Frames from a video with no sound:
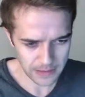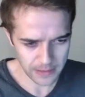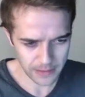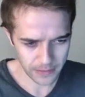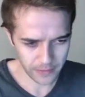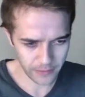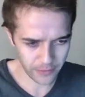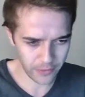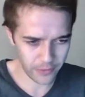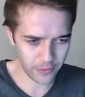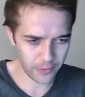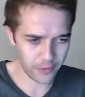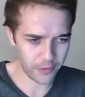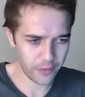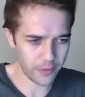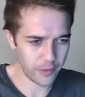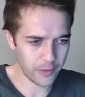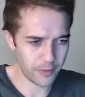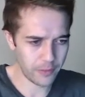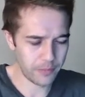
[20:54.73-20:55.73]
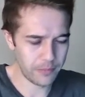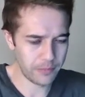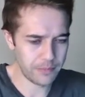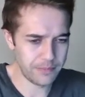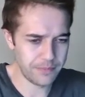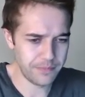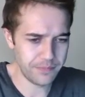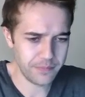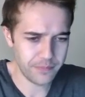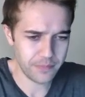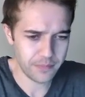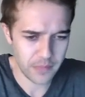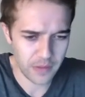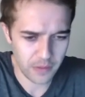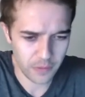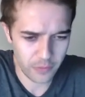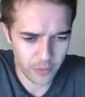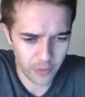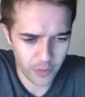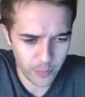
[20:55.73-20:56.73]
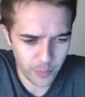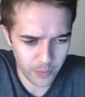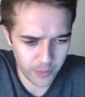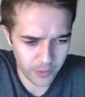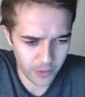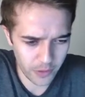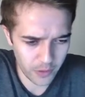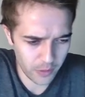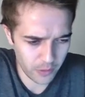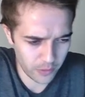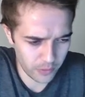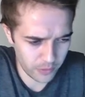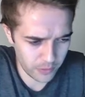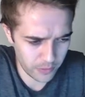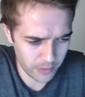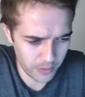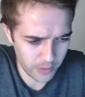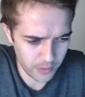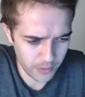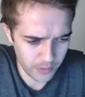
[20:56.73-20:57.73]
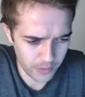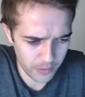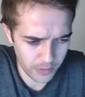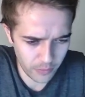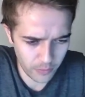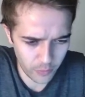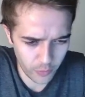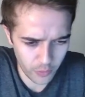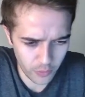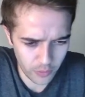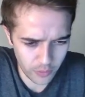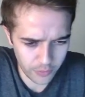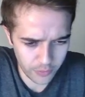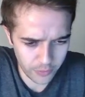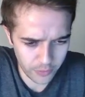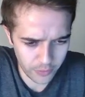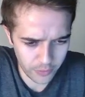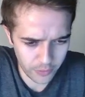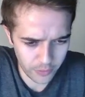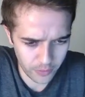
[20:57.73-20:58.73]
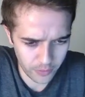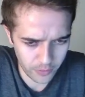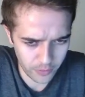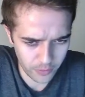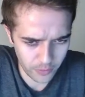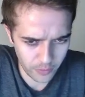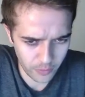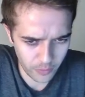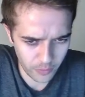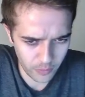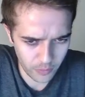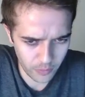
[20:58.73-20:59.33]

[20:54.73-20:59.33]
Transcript: Now, this is very particular. It involves, MIR